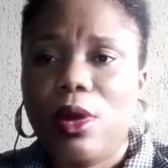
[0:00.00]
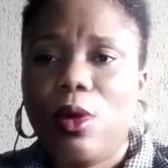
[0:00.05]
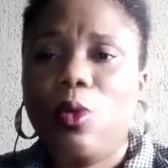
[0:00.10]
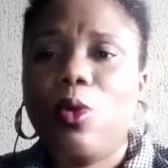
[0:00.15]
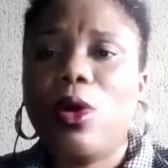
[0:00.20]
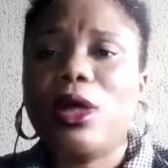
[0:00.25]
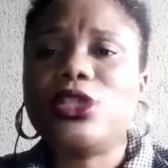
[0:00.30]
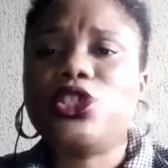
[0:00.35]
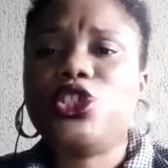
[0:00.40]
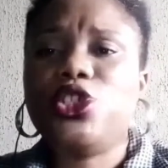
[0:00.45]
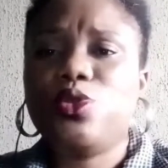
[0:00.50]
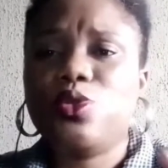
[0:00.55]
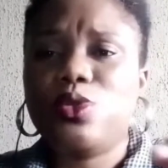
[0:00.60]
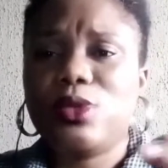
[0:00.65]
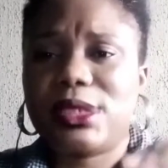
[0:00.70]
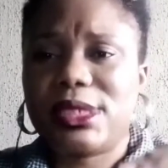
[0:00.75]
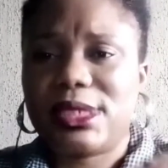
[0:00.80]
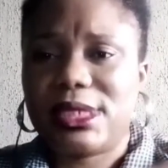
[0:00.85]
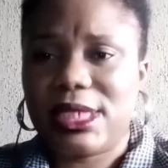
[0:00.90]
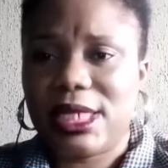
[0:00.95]
What you will
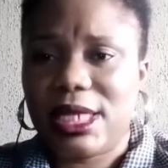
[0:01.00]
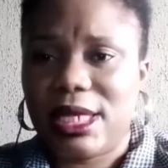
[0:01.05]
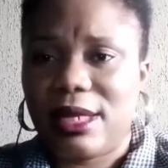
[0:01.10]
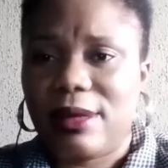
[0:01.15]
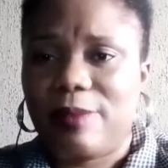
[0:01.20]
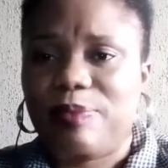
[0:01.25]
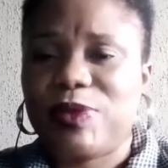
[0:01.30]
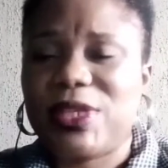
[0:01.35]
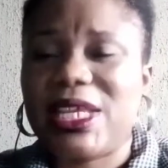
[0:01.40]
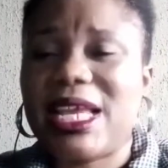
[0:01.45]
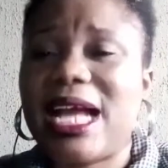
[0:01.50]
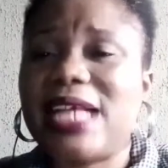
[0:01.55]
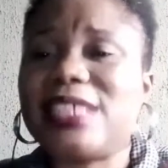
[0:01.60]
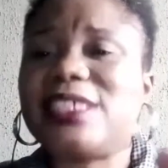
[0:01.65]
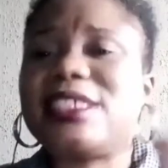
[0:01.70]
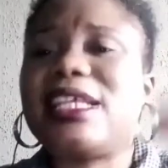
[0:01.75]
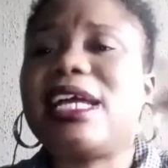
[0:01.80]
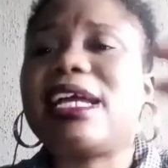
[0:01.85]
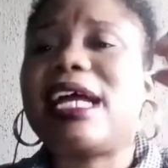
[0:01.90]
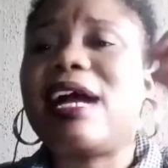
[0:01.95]
see, the
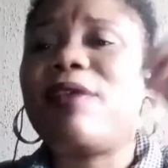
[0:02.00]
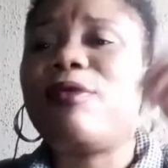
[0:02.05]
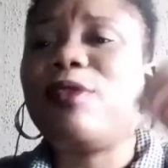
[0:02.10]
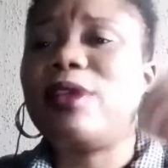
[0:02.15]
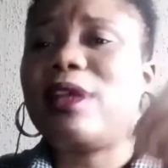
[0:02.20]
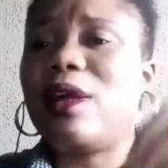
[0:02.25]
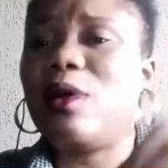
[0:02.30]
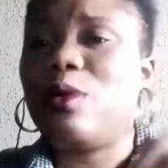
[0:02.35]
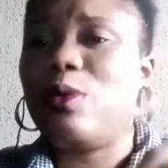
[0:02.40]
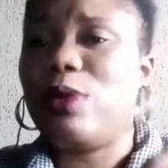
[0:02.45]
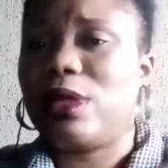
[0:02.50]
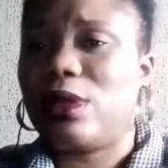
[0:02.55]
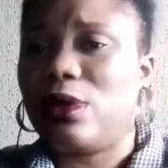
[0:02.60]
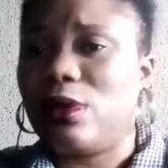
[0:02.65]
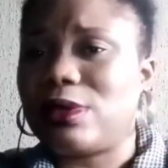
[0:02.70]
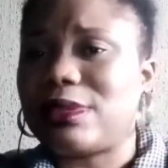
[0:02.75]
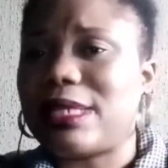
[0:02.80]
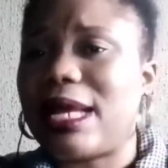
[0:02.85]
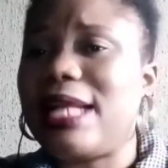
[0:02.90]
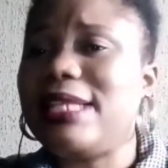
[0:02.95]
hashtag African weight
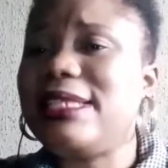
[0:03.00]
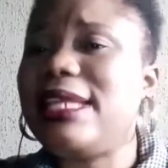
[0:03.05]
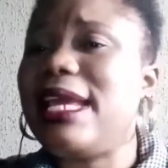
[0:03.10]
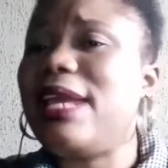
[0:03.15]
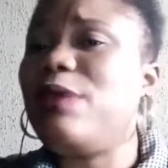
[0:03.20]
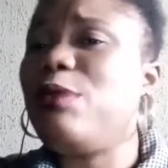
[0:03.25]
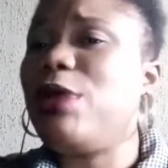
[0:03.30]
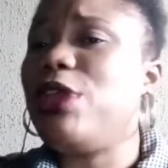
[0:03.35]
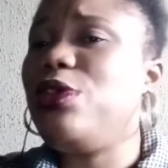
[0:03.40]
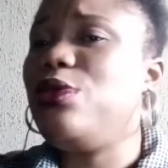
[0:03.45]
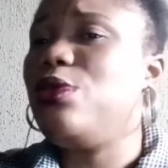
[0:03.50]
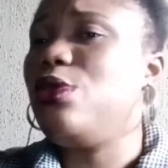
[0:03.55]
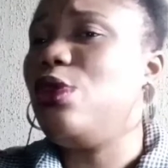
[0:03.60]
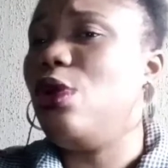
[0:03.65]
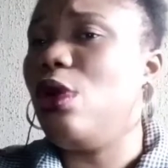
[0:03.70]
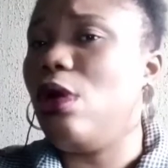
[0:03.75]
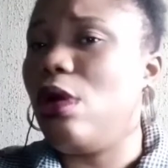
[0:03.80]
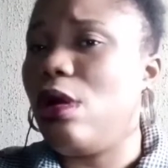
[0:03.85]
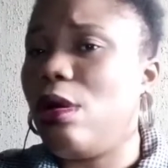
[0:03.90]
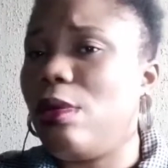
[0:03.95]
loss, and then when you
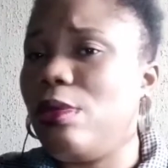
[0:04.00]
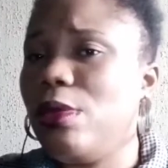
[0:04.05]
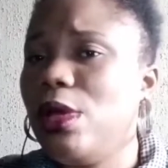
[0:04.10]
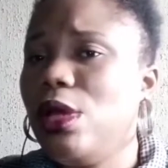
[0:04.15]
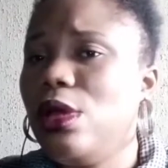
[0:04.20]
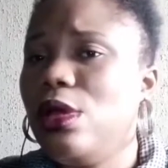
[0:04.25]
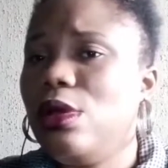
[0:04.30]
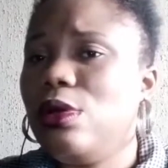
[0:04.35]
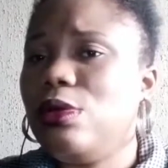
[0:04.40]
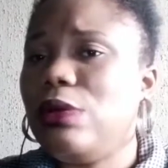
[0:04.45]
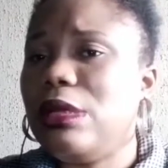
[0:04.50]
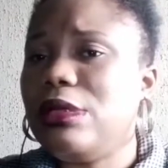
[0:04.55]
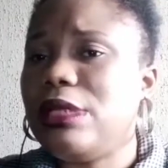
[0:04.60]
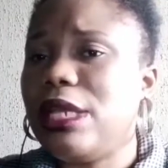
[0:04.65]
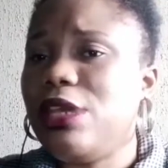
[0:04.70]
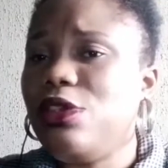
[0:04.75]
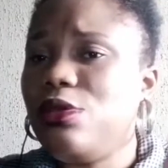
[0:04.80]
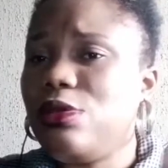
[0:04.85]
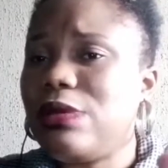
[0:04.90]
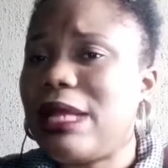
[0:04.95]
come,
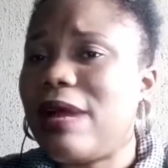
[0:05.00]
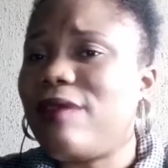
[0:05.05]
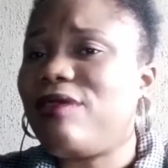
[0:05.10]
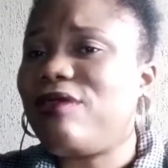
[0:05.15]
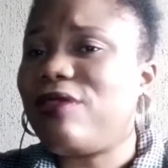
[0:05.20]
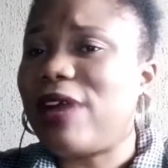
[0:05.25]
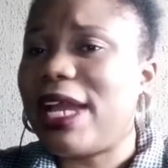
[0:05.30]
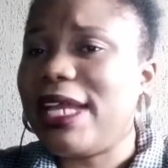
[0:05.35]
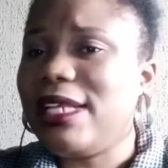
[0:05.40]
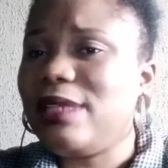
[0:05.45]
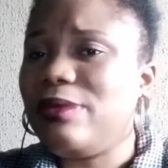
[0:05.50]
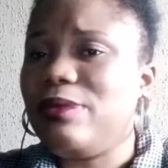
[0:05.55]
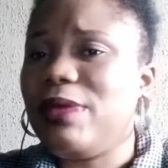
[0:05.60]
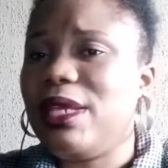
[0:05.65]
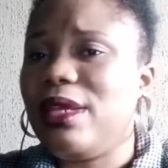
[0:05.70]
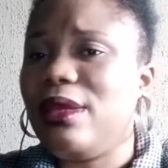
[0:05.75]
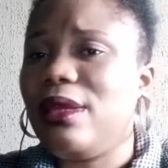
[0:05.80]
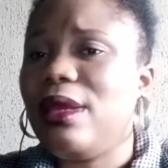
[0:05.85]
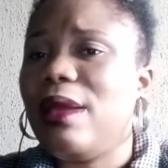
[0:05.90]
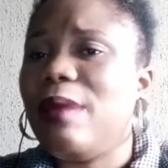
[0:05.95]
then you now find
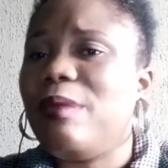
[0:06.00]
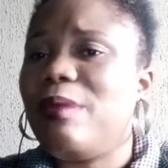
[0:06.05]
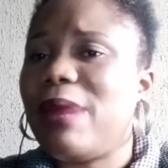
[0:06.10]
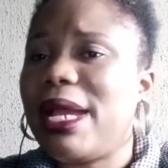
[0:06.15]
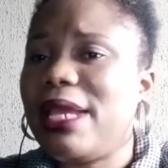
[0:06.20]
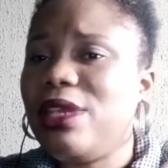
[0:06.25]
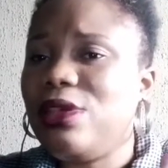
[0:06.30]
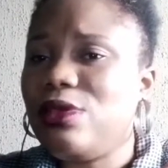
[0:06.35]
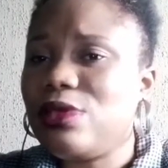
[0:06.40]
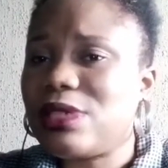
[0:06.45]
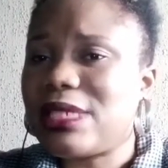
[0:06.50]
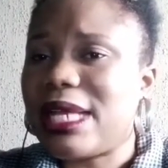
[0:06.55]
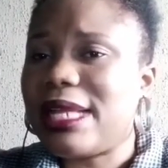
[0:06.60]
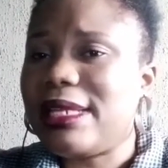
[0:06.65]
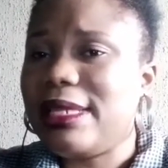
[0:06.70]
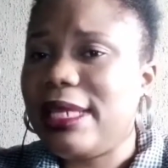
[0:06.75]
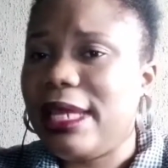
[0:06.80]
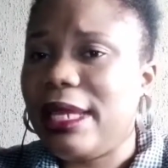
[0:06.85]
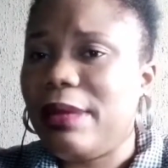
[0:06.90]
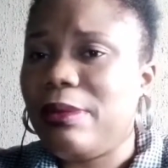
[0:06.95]
me, my
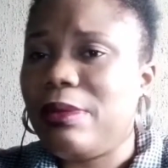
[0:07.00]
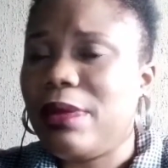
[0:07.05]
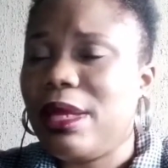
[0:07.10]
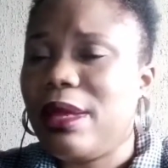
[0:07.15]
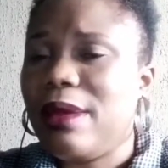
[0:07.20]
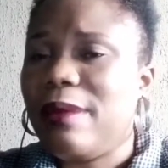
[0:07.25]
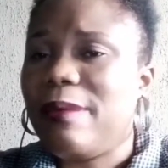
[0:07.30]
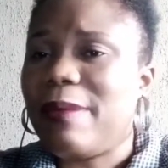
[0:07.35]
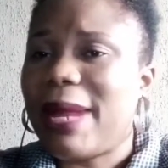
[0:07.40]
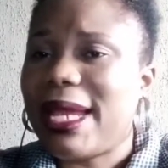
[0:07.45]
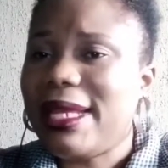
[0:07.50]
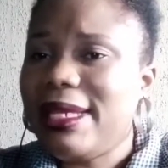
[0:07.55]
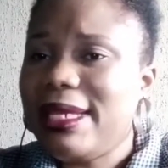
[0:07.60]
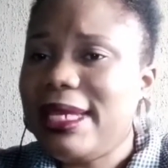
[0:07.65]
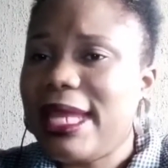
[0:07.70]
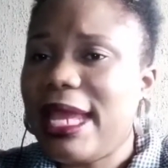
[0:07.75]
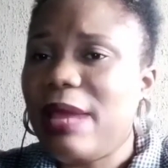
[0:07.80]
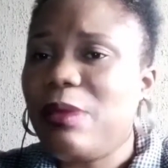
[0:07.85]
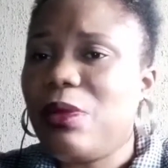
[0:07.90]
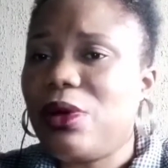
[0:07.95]
username, my
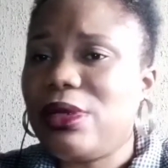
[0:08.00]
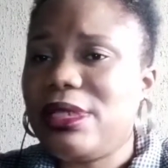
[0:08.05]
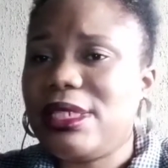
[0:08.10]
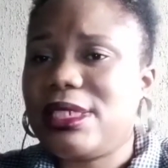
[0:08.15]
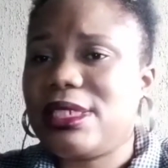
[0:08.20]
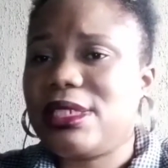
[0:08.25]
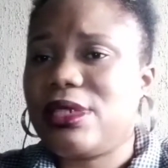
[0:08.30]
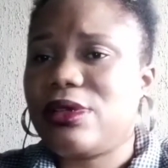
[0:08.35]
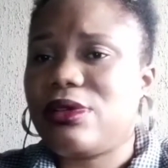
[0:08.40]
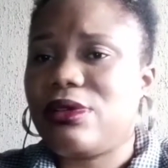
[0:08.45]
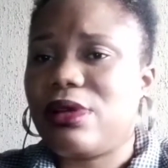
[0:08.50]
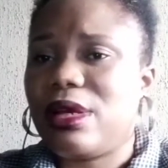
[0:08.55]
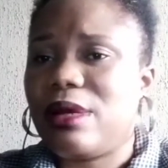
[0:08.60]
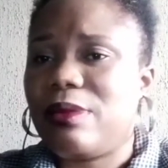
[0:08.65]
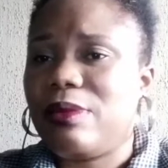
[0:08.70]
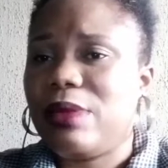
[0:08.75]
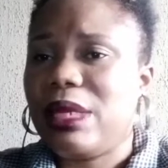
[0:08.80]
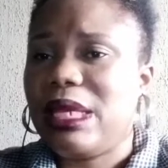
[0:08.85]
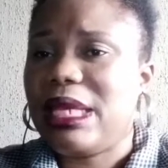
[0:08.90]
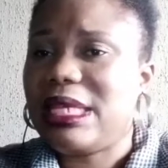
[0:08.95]
name on
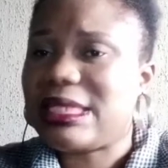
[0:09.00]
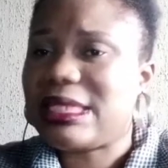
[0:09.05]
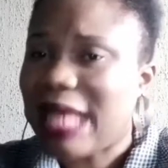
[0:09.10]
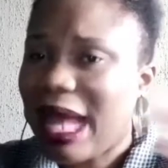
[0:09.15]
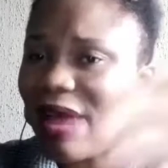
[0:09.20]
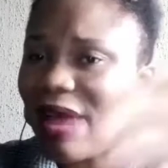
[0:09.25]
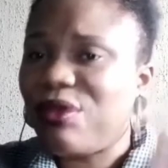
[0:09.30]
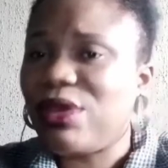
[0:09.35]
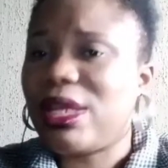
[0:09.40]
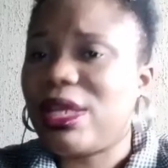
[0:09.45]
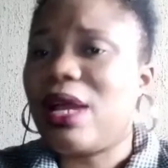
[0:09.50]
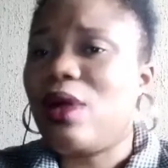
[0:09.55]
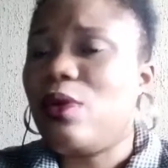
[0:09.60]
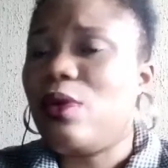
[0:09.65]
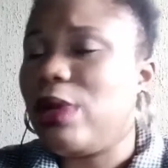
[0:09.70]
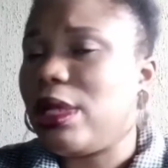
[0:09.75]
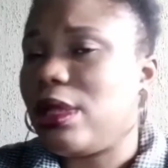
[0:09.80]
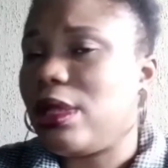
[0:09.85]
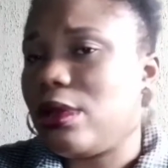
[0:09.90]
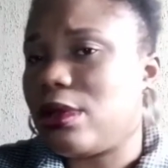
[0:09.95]
Instagram is African
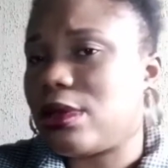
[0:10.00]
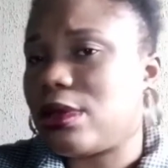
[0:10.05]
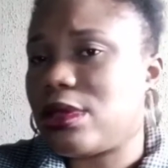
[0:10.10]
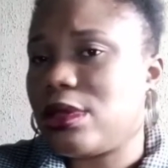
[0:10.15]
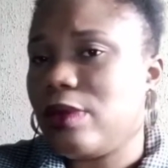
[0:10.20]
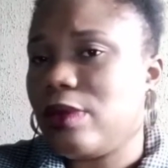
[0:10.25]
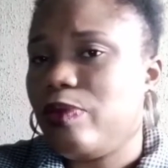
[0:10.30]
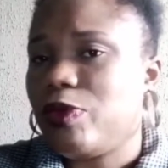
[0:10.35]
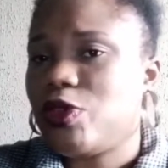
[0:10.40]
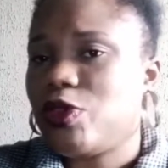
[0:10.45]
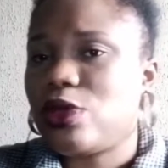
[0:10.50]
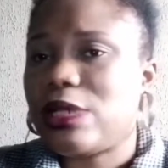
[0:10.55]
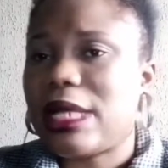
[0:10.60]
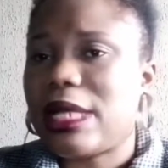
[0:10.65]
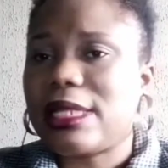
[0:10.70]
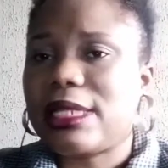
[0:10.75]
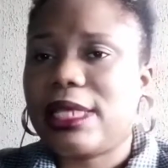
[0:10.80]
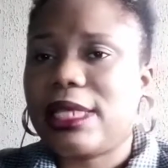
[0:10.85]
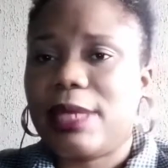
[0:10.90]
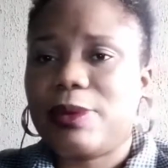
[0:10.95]
weight loss. So
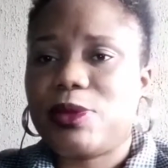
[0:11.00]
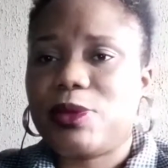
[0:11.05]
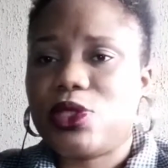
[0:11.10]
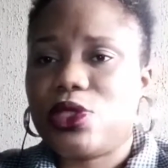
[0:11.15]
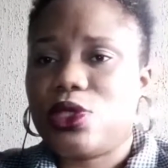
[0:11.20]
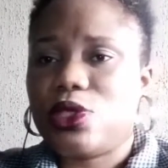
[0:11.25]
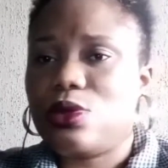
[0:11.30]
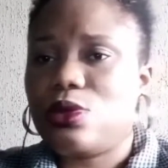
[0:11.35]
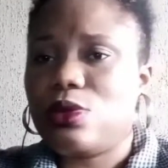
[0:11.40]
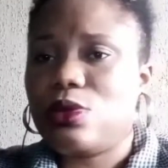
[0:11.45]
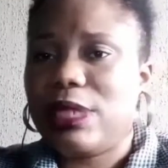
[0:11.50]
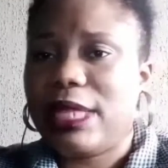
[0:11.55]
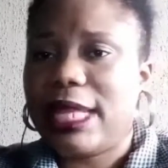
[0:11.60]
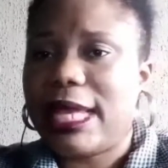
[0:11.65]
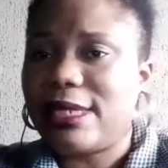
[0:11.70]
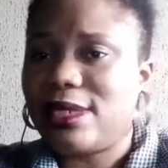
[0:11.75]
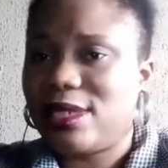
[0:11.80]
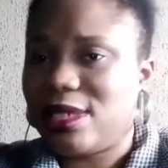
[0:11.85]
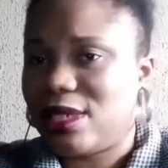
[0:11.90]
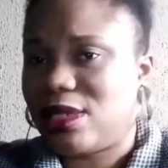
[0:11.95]
that keeps you
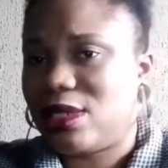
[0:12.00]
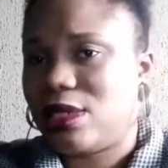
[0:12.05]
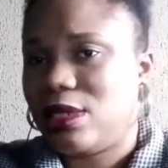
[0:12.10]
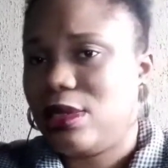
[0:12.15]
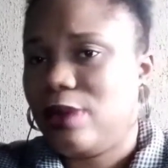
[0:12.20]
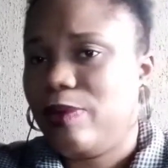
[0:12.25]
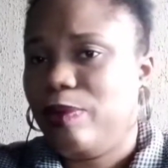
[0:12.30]
legit.